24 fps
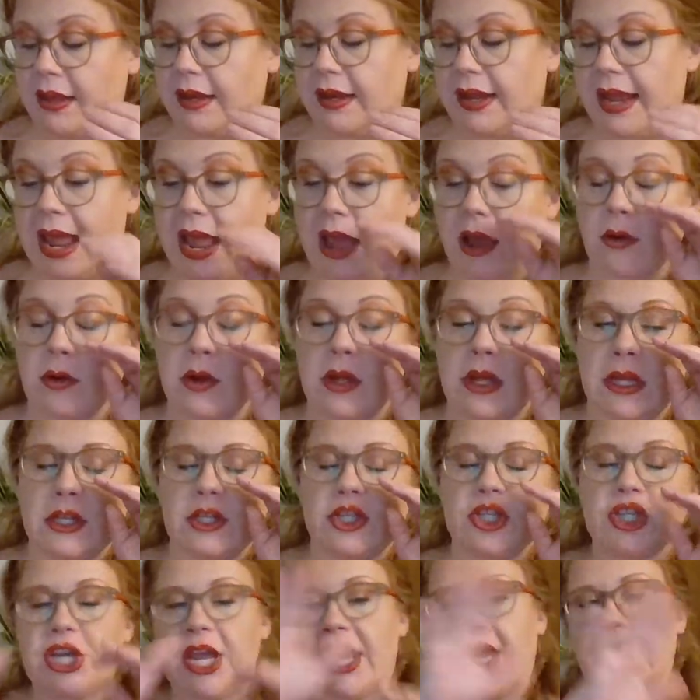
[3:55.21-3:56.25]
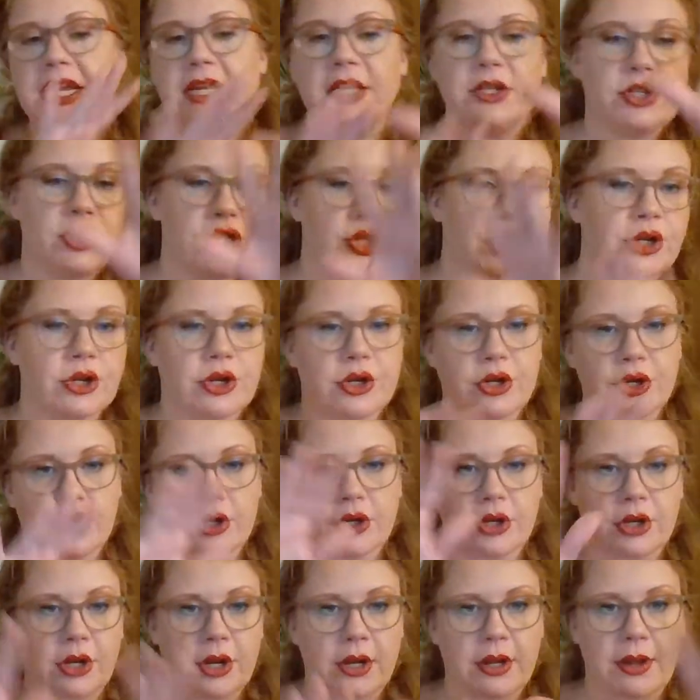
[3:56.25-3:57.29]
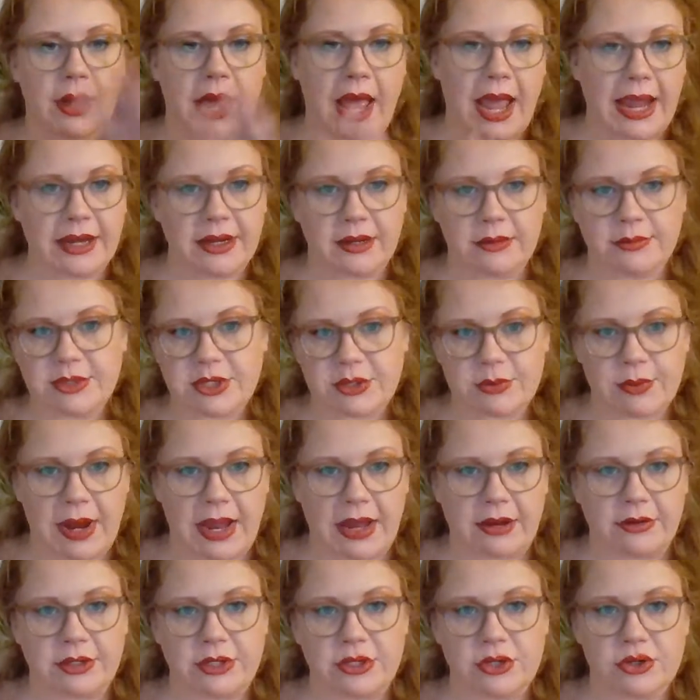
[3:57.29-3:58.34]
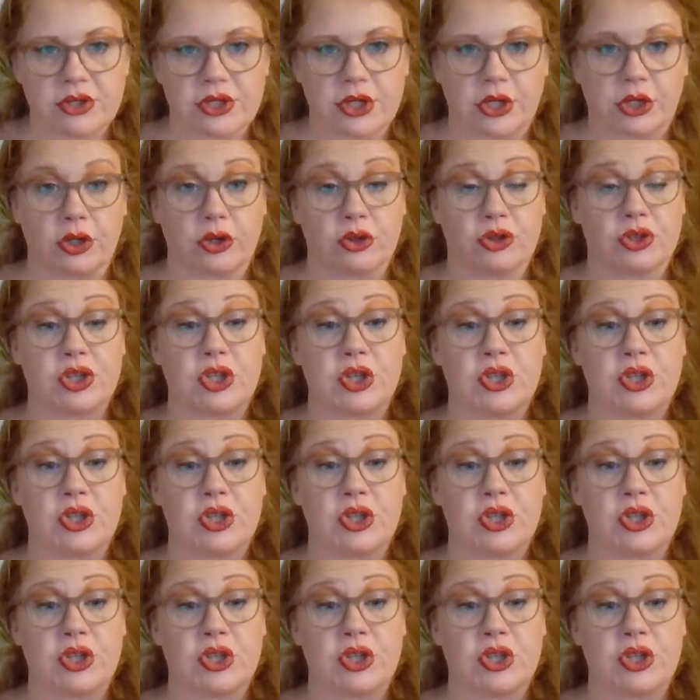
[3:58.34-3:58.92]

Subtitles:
Now, change your items around in your circles.